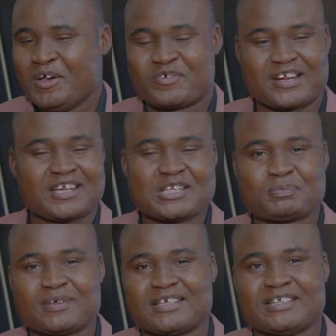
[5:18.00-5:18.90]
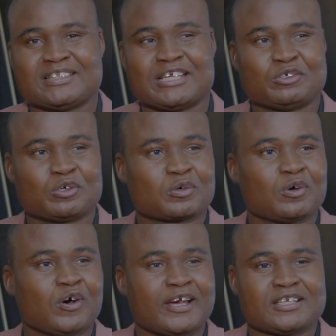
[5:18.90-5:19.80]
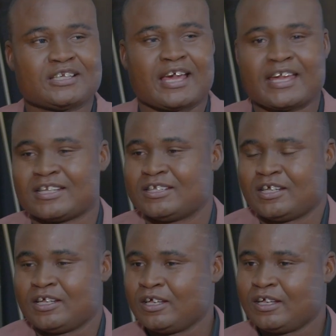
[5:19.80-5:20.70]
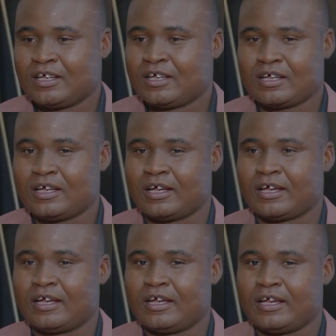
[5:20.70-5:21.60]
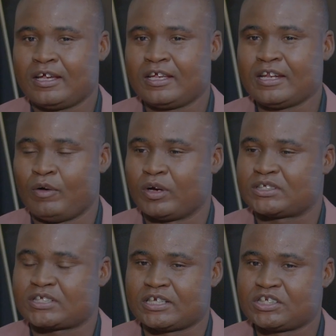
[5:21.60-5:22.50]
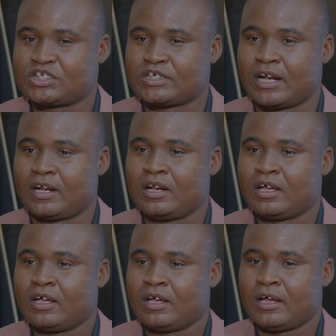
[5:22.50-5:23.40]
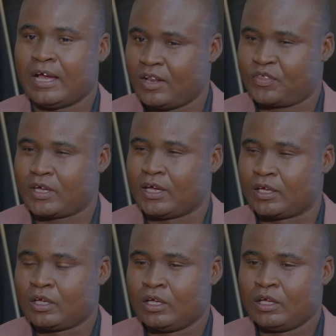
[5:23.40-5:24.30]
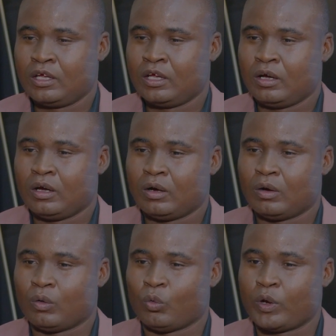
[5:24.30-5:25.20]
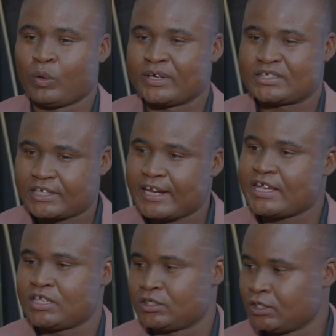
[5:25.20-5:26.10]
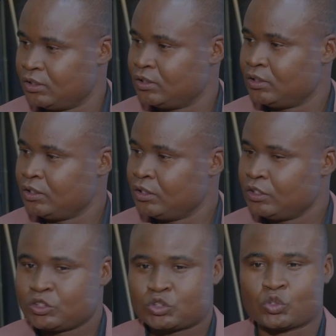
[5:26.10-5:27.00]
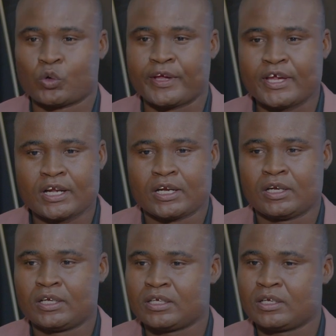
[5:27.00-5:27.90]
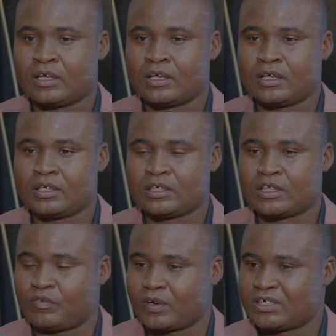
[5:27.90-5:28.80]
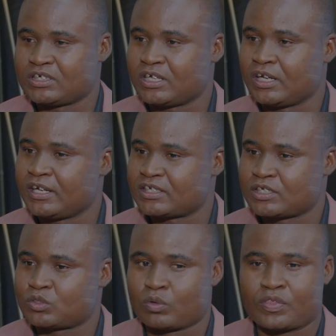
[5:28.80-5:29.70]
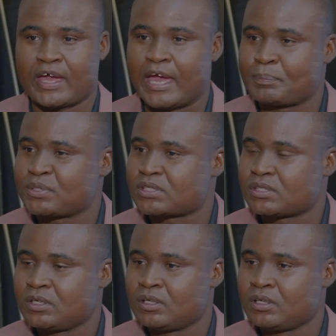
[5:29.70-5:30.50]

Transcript: Frankly speaking, they don't go hand in hand. In our traditional healthcare, we were trained to heal different illnesses with herbs,